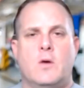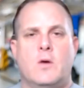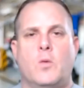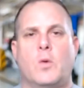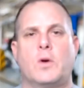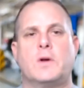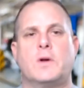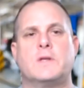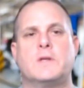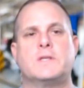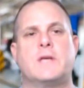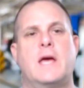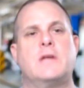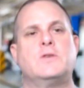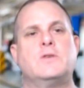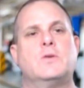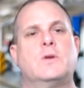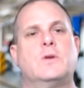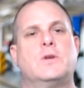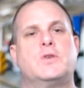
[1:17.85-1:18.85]
we're going to
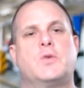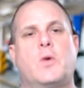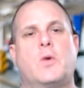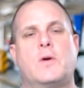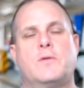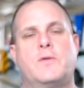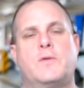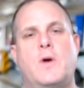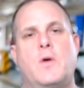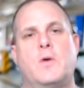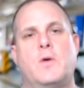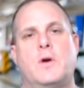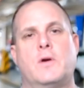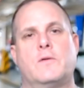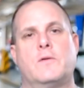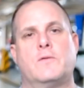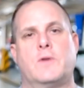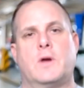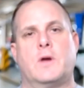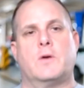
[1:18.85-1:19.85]
schedule a short phone
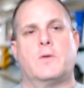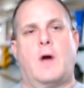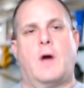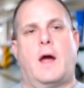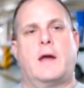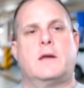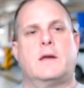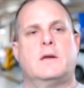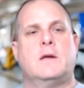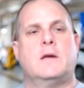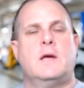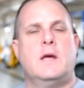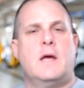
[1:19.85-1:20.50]
interview, right?